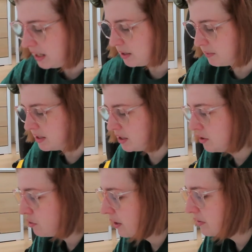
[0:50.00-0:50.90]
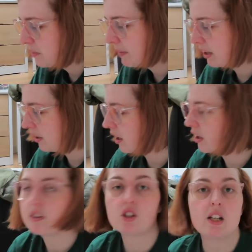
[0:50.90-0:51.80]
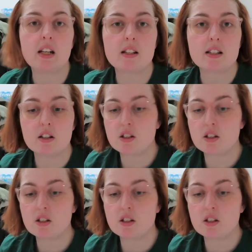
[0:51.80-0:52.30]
because my sister drives the bigger car and she needs it.